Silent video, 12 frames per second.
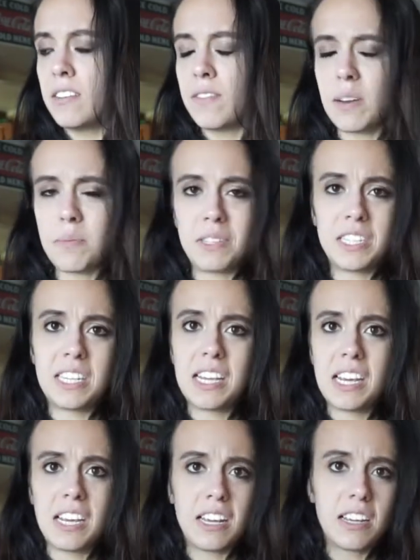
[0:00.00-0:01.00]
vitamin
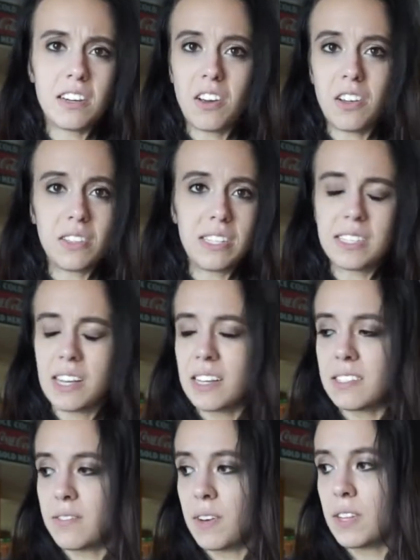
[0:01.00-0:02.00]
C, and all these
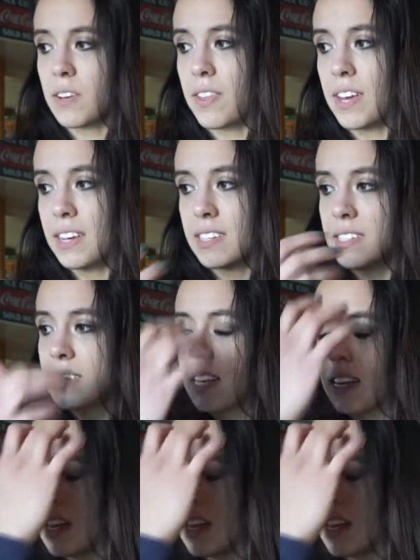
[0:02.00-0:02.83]
kinds of other things